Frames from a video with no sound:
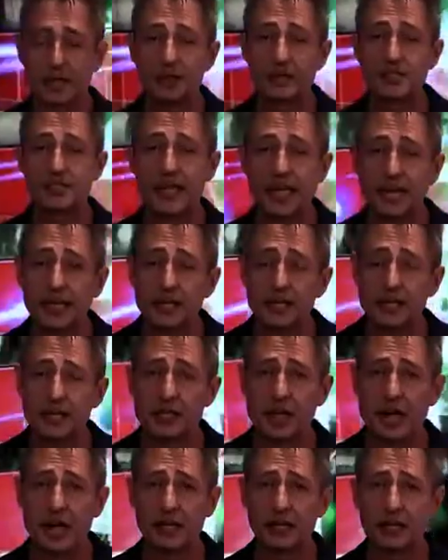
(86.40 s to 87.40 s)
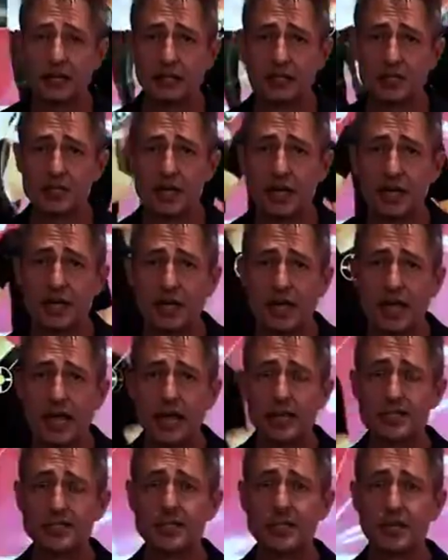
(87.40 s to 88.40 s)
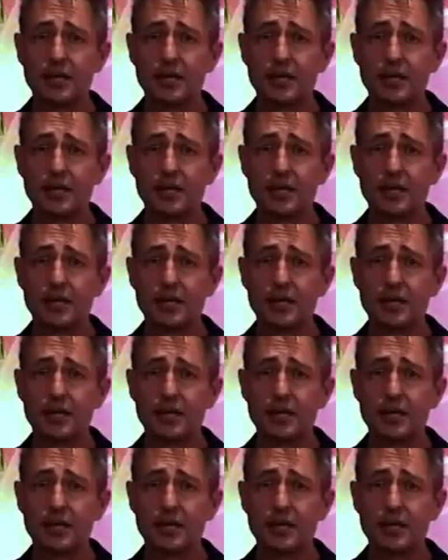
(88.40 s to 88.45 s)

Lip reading: The second challenge is